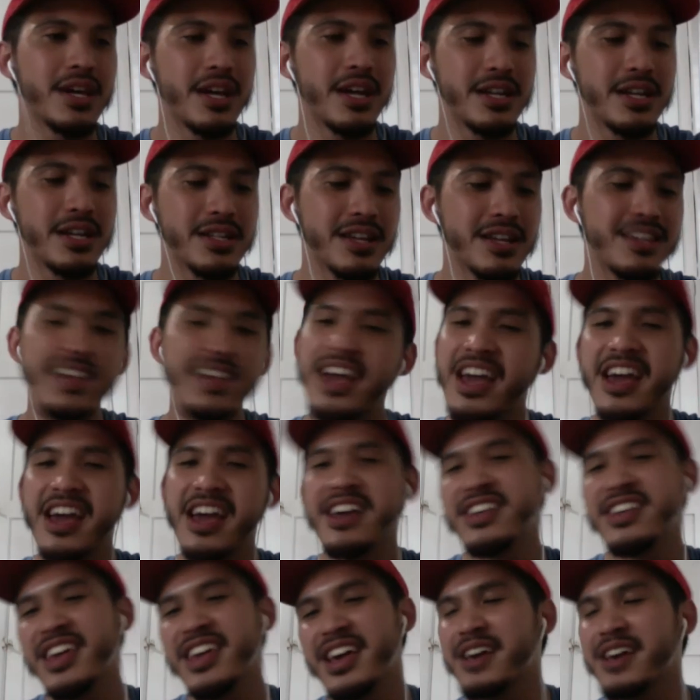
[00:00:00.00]
He's like,
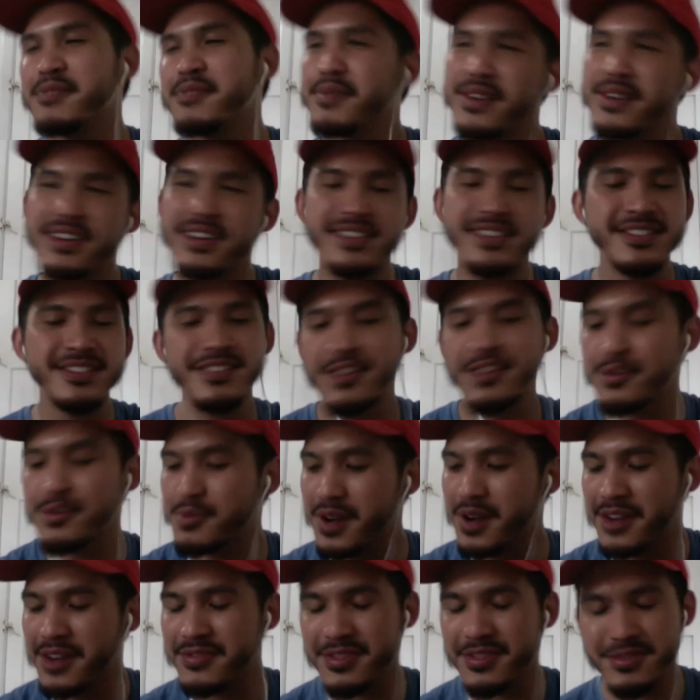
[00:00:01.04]
yeah, but you know,
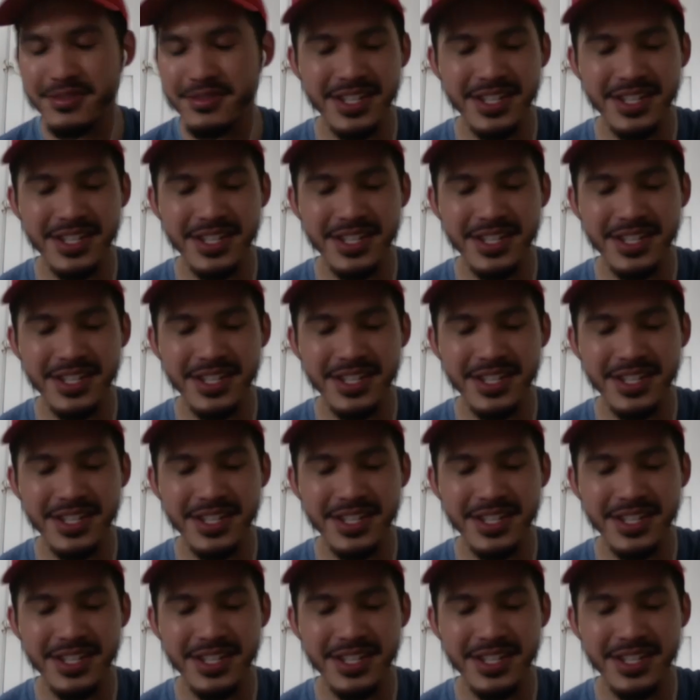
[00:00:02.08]
whatever.